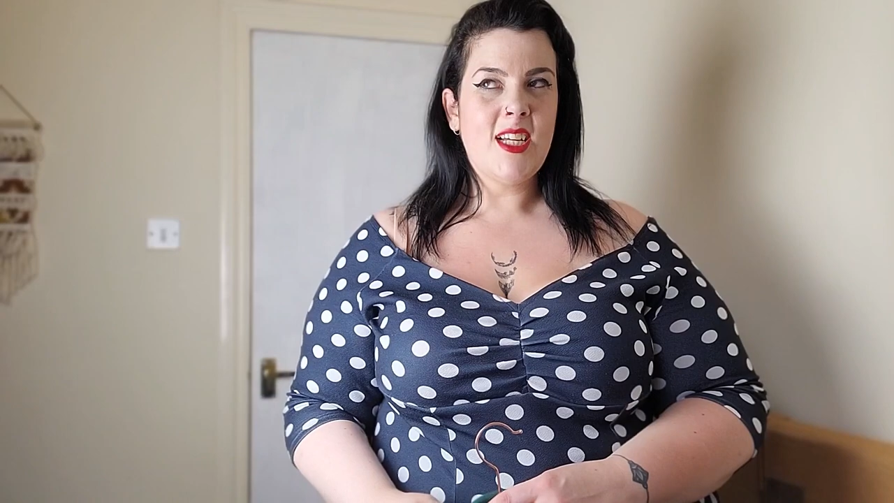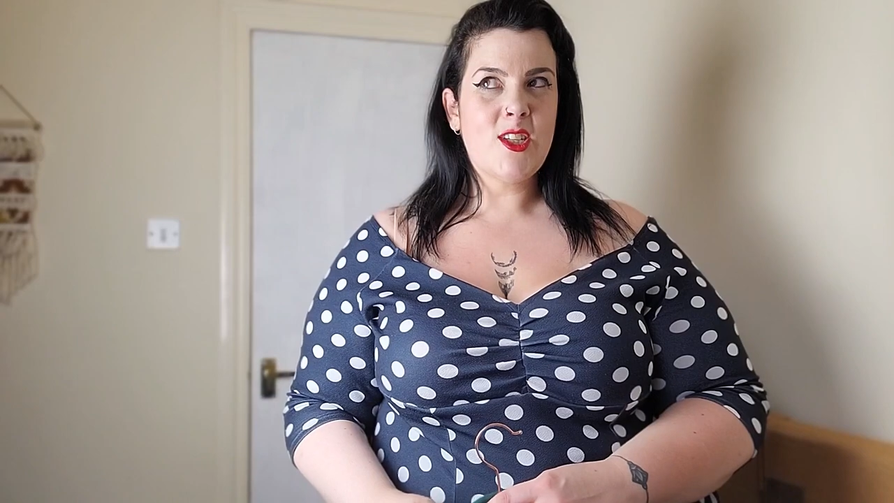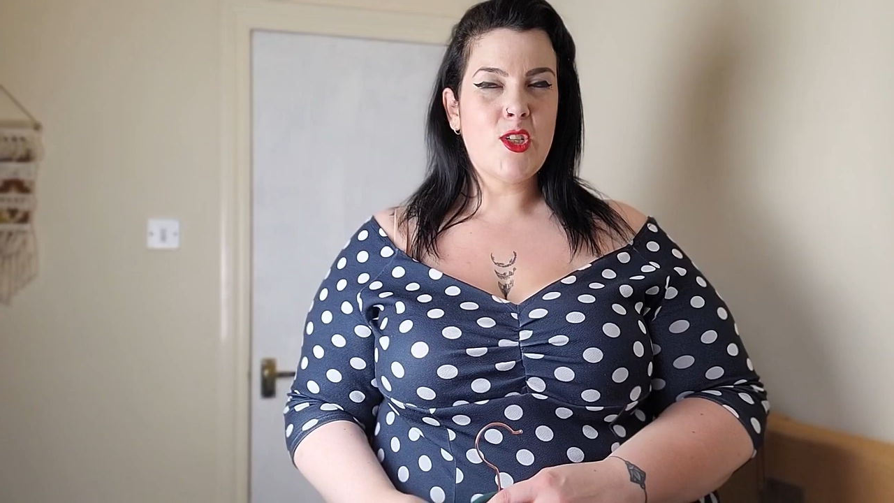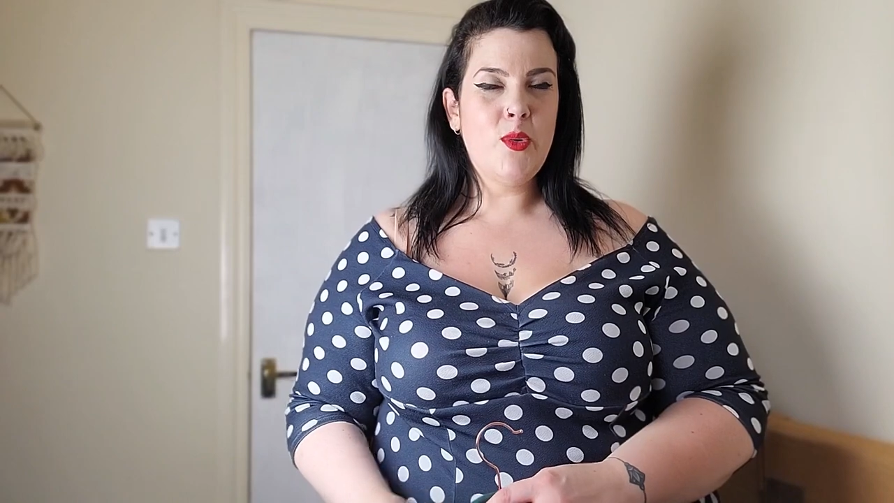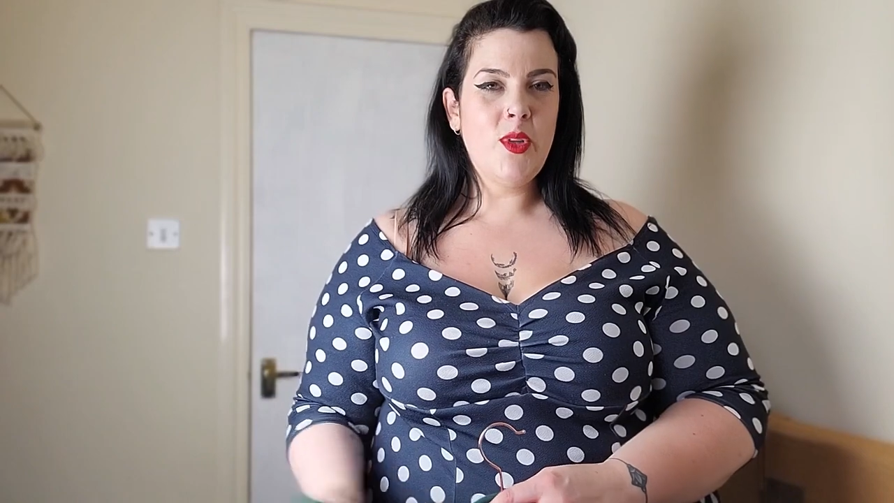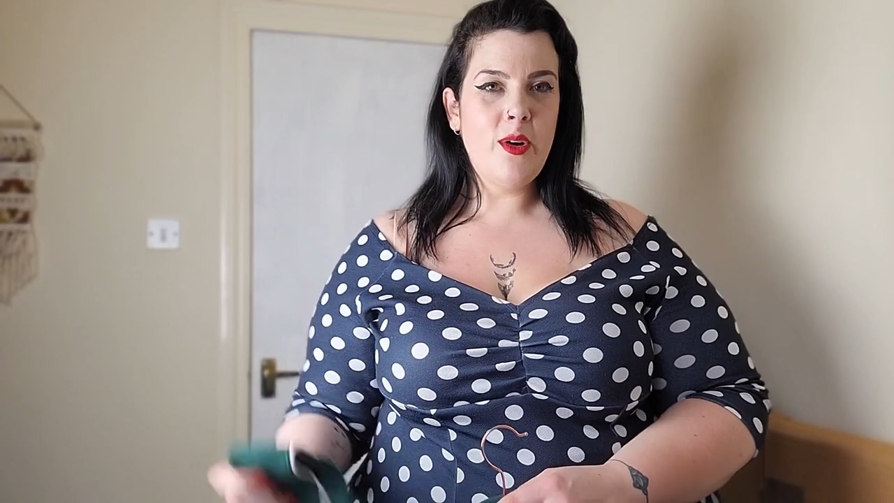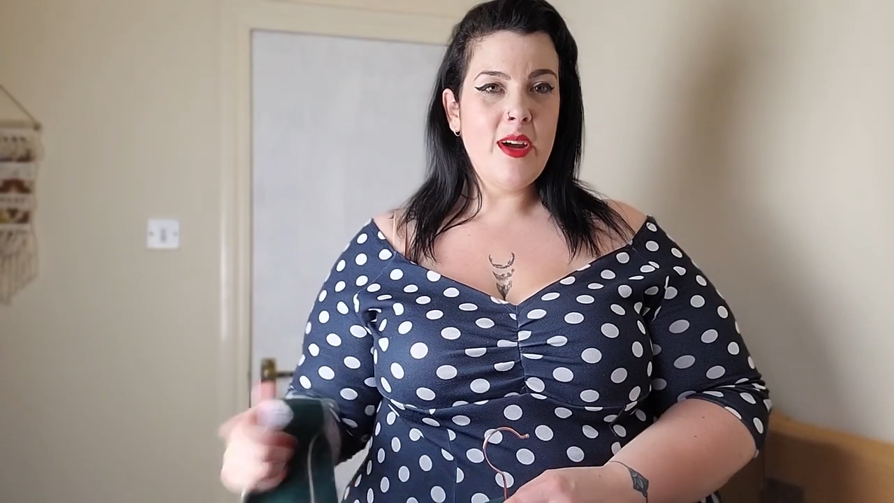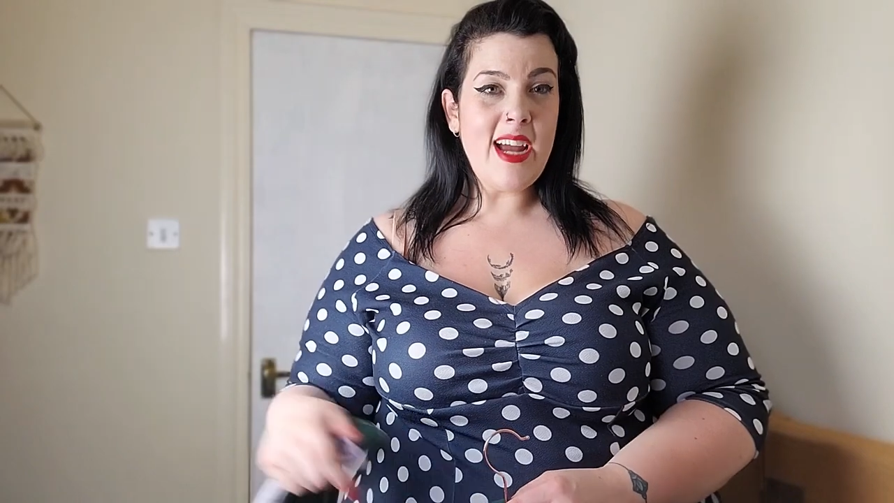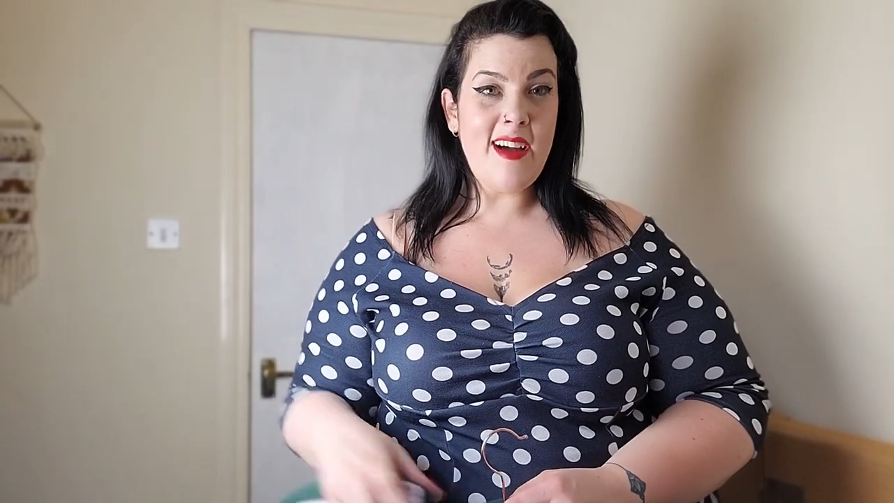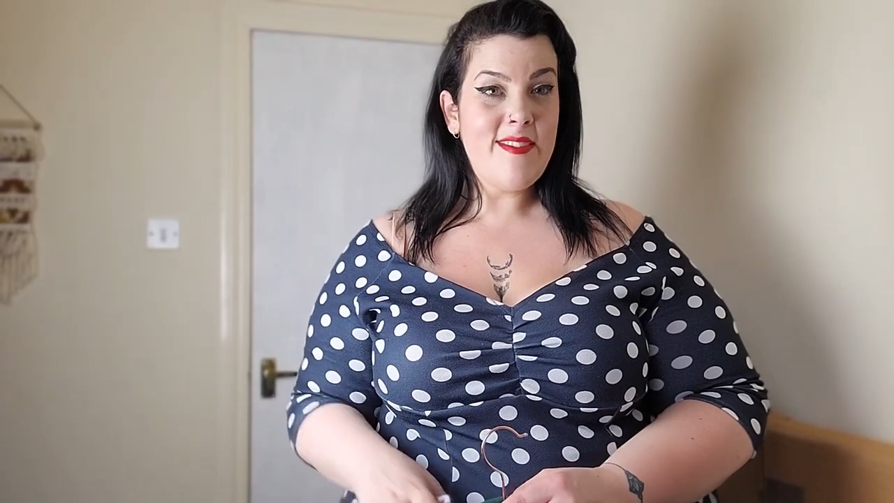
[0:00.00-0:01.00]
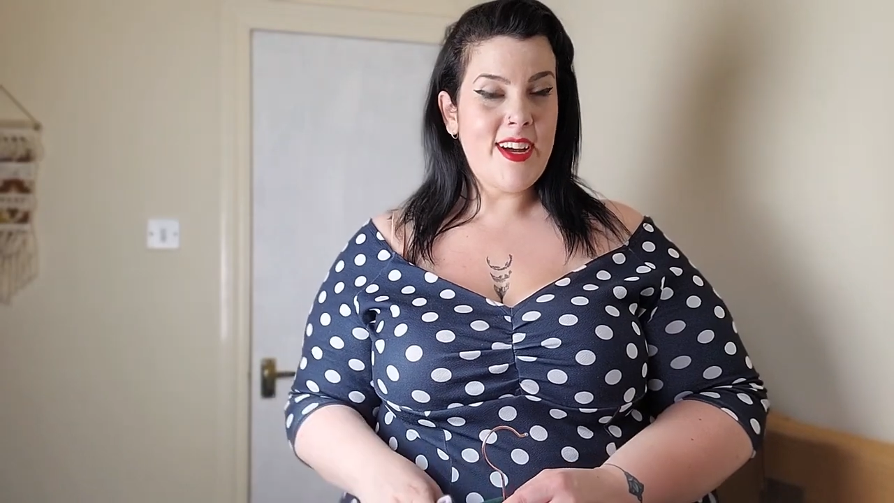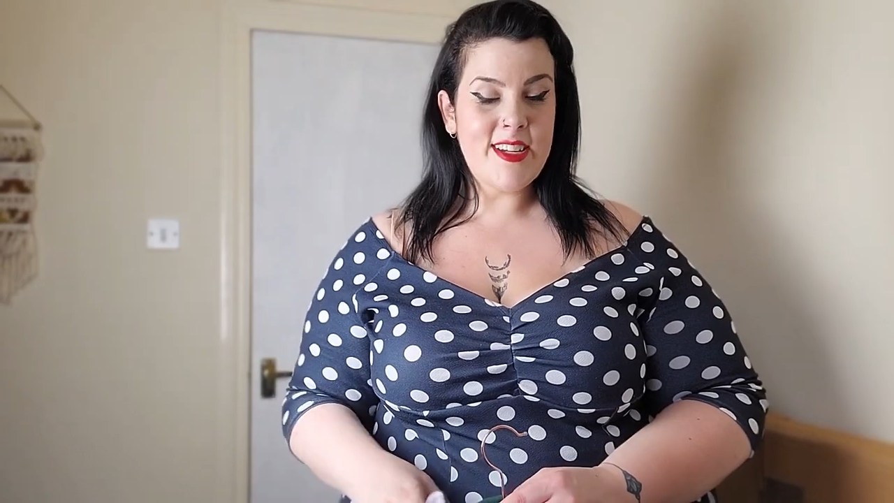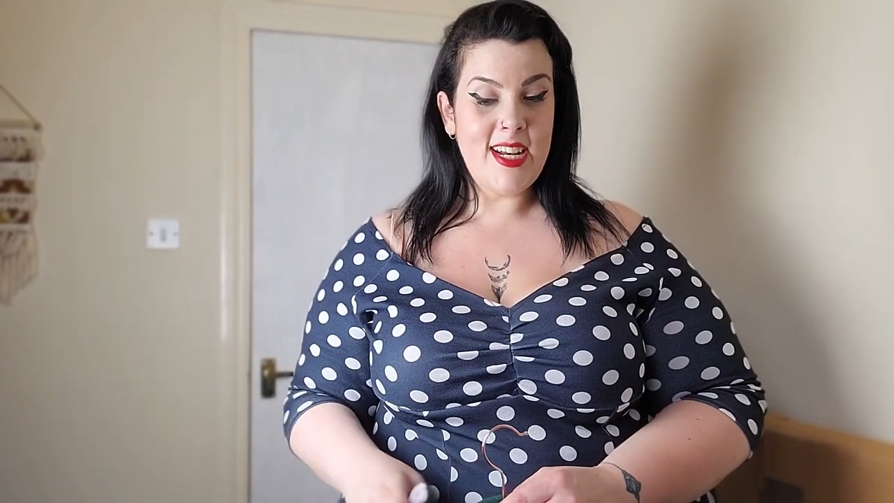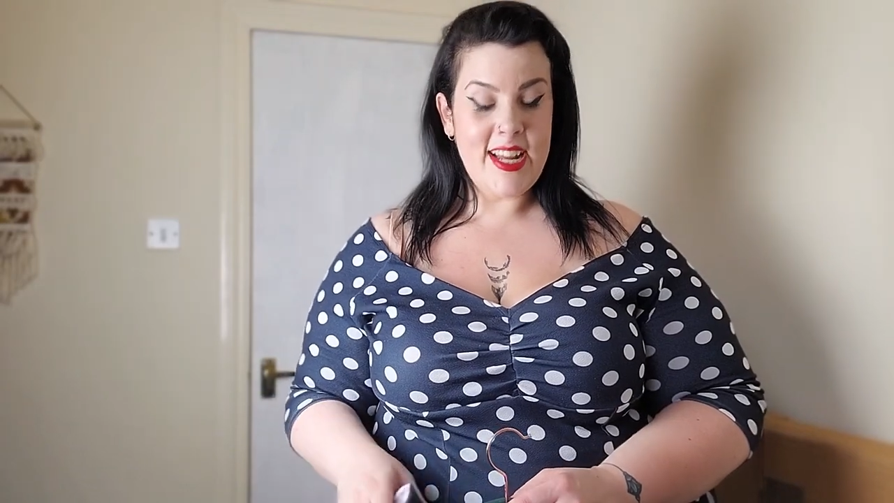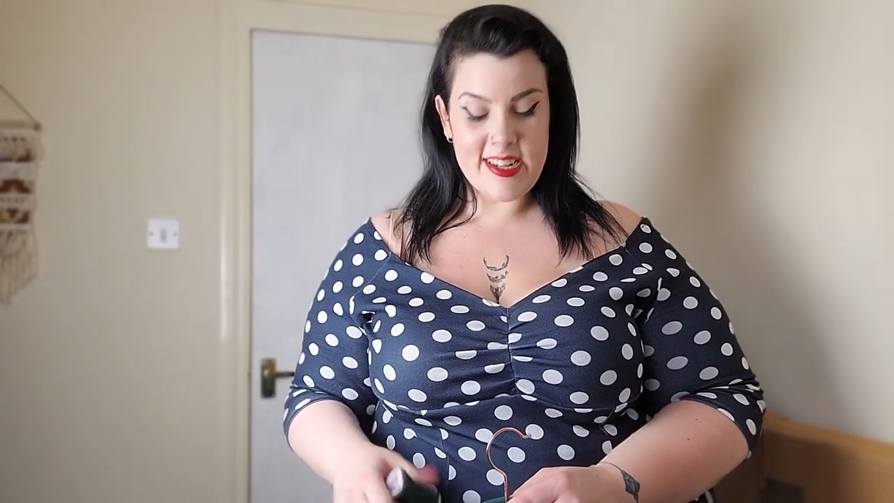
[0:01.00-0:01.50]
So although I have had a
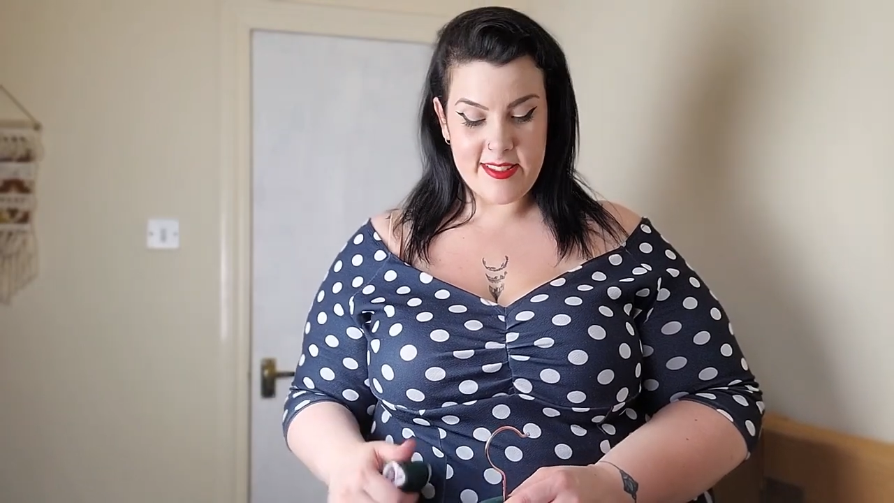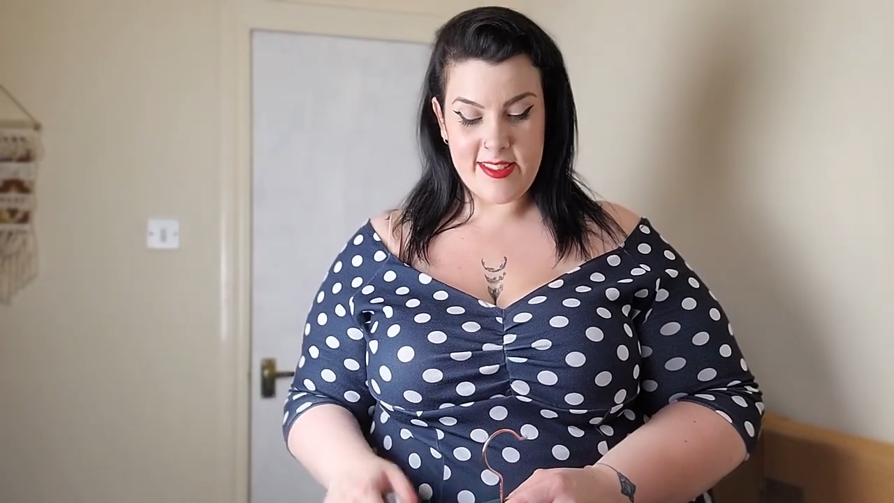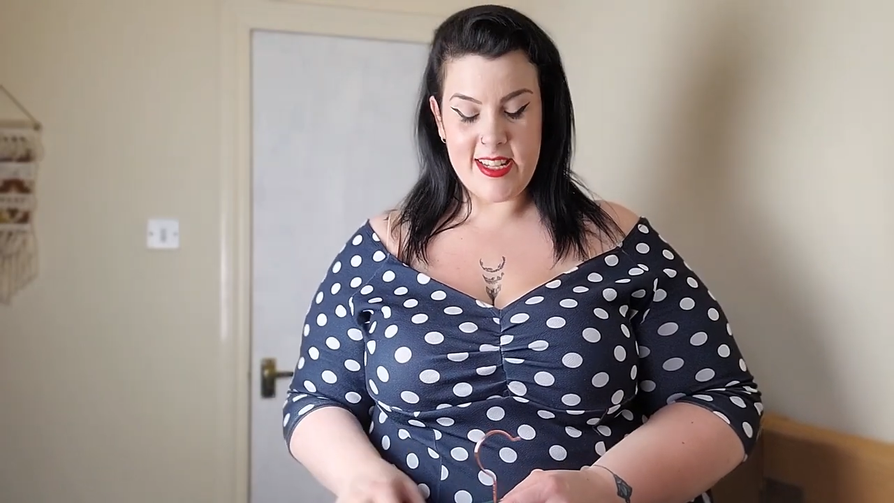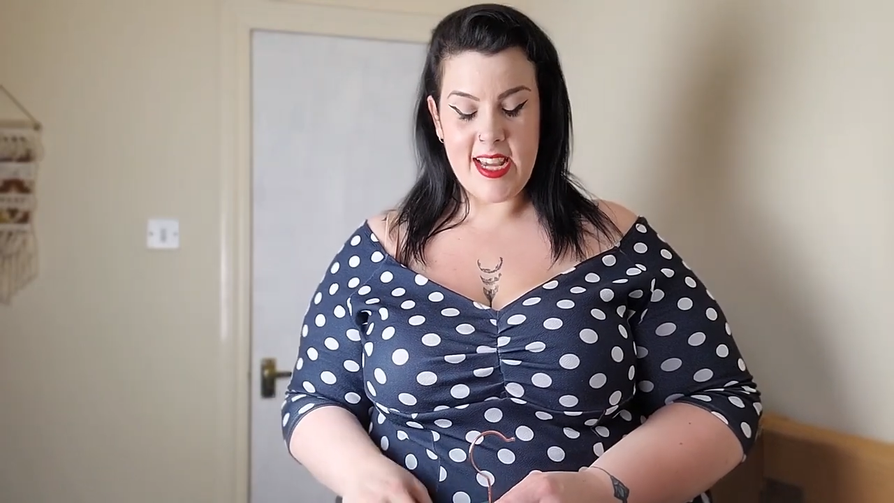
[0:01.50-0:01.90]
lengthy